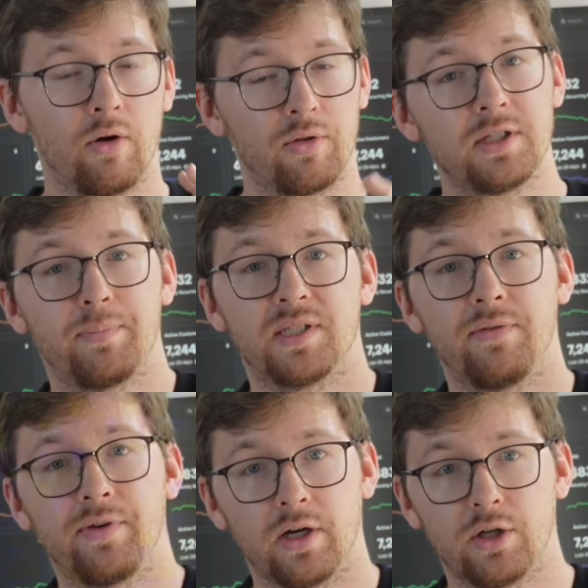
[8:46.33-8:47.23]
on this
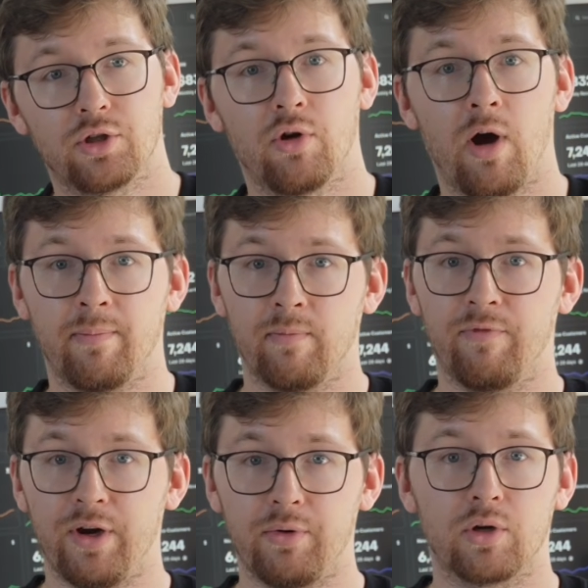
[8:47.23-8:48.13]
specific issue, I'm
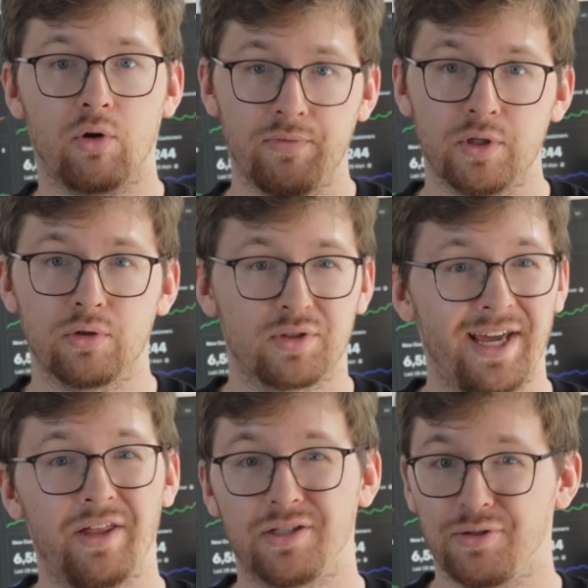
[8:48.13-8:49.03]
very confident to
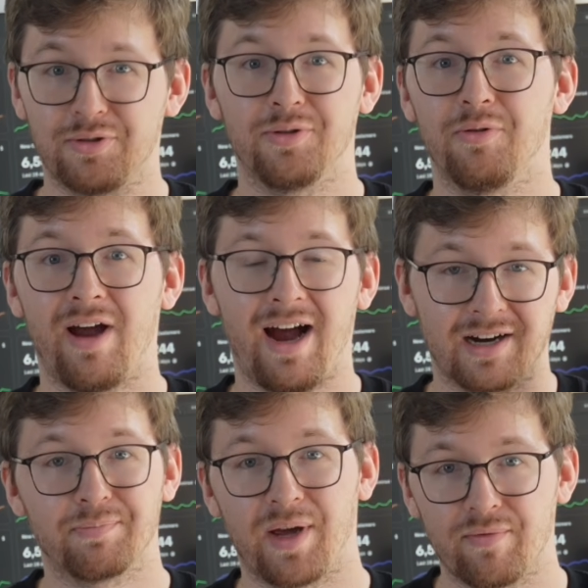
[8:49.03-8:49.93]
say that you should do a
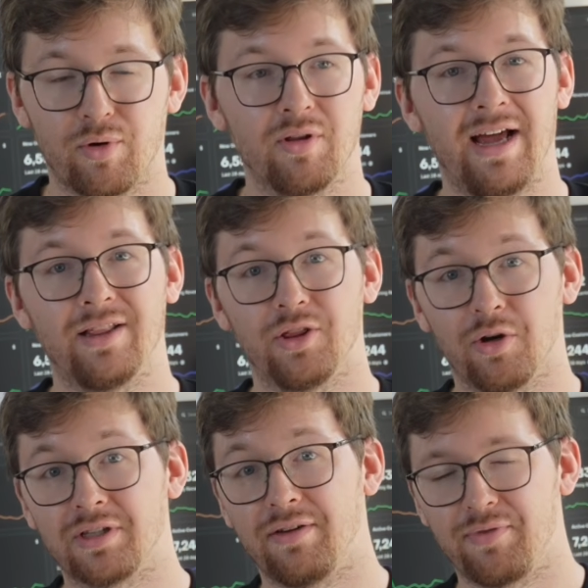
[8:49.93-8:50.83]
hard paywall and
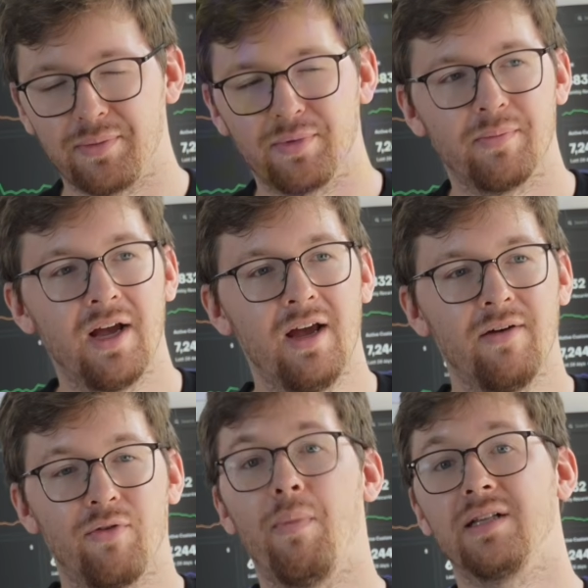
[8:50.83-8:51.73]
not a freemium
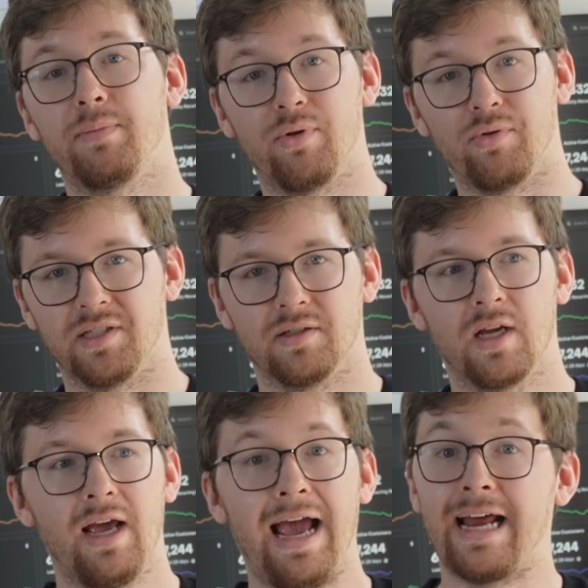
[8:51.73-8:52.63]
for multiple reasons.
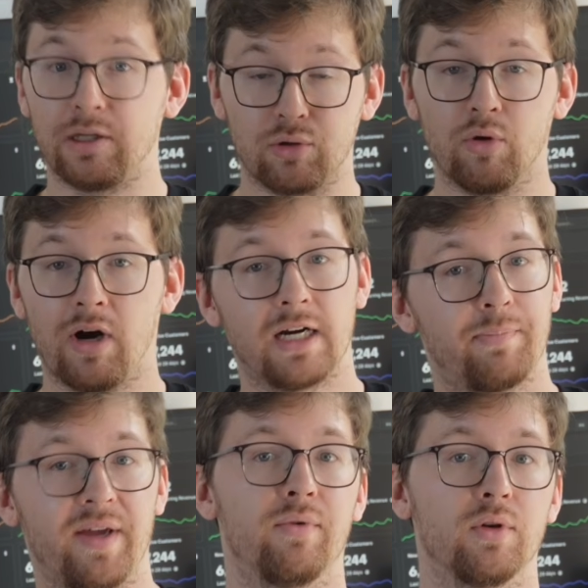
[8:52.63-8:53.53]
And I do hard
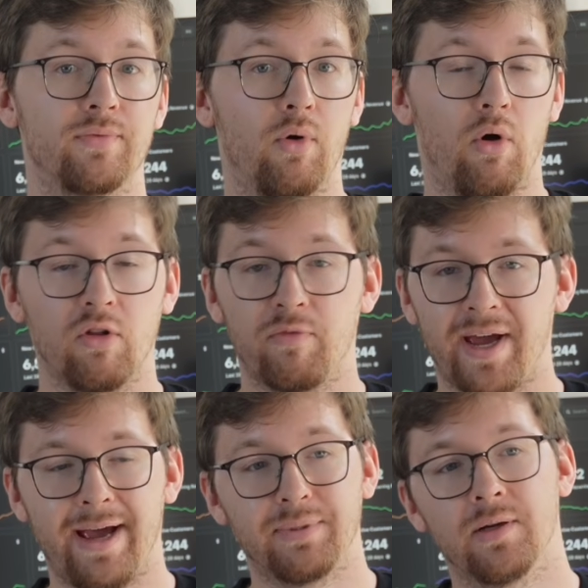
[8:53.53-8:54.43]
paywalls for all of my
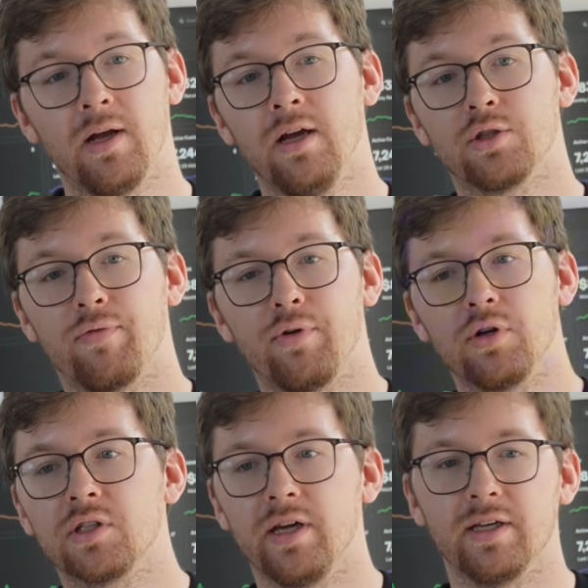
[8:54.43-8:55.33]
apps. So
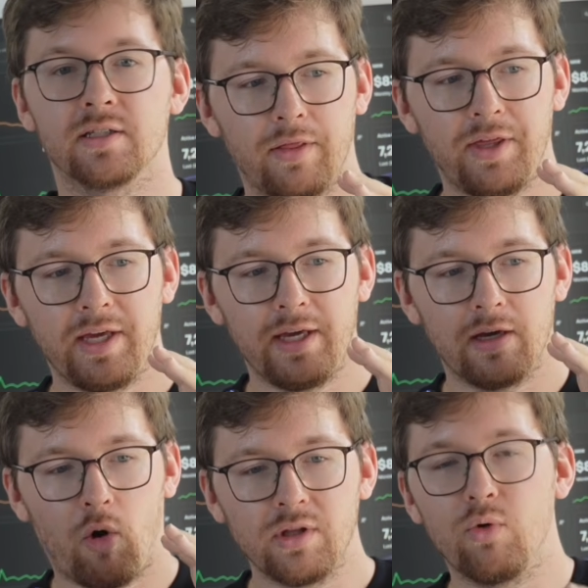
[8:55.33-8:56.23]
first is, the
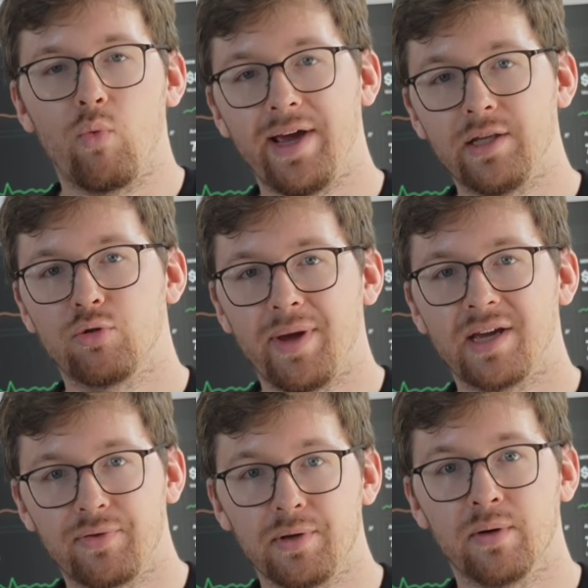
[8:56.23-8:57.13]
only way to
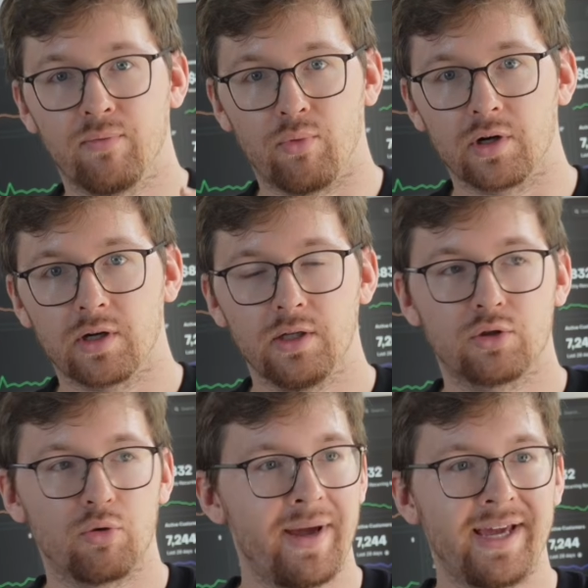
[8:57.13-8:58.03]
make freemium work is
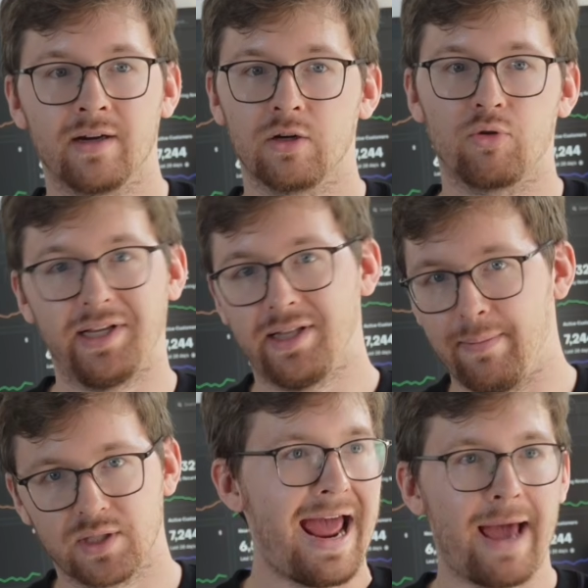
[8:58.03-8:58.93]
to make great
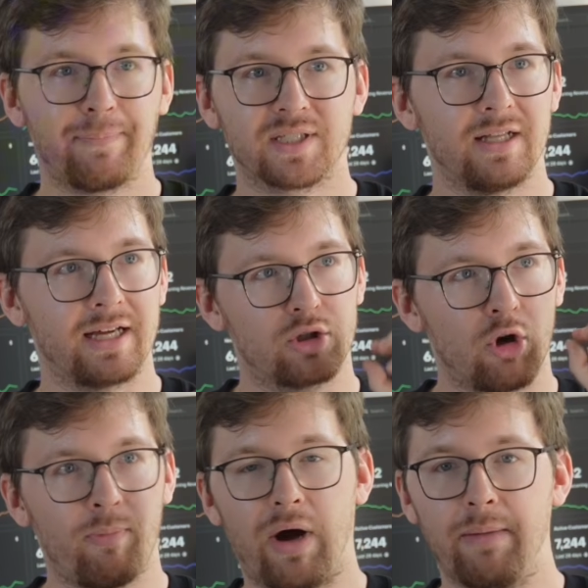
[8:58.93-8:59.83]
apps. Apps like
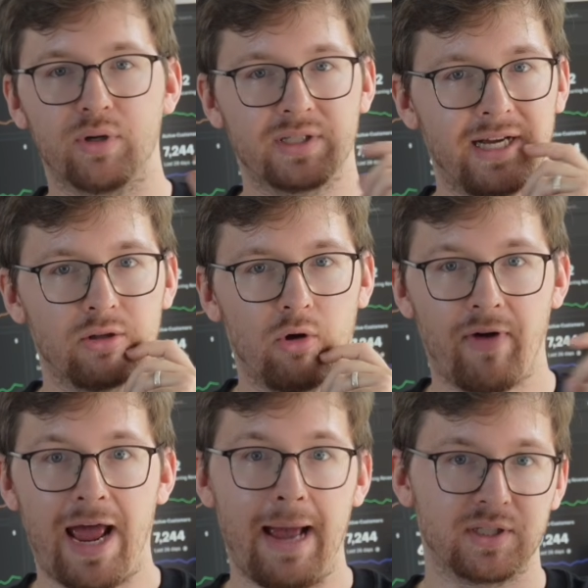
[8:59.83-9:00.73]
top 1%
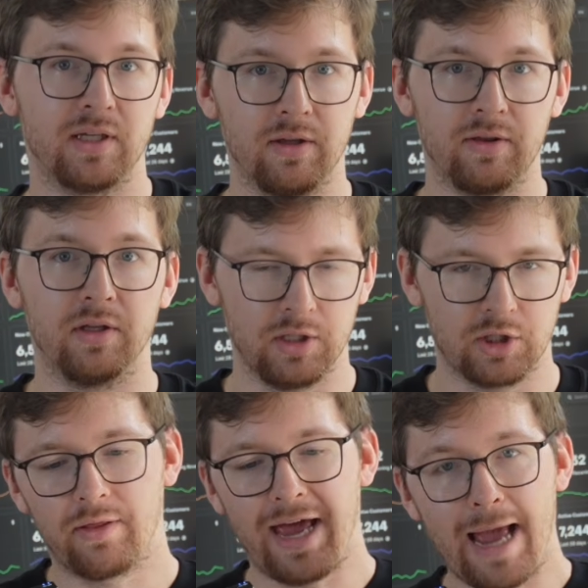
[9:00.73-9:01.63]
of apps in the
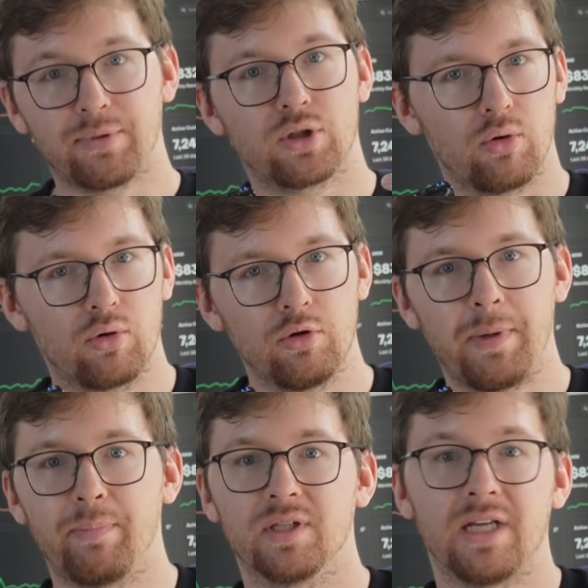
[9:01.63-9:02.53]
niche. The app's so good, people